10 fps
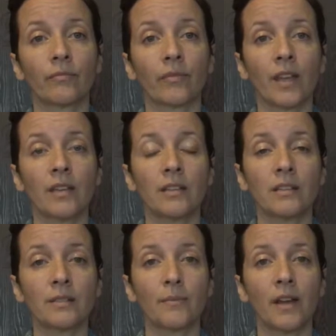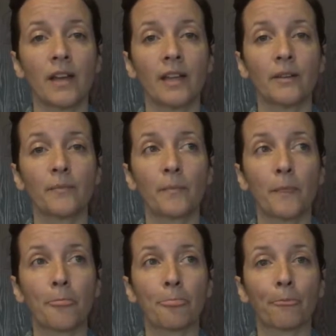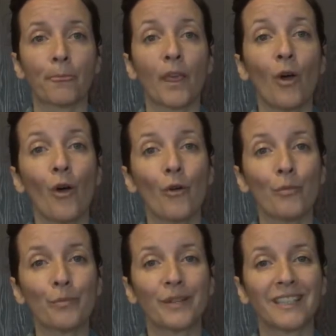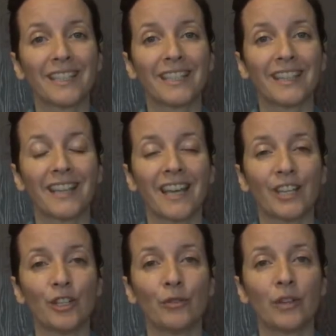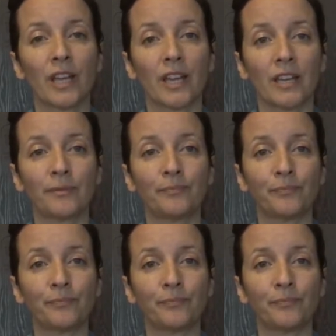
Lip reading: And it is my hope that you can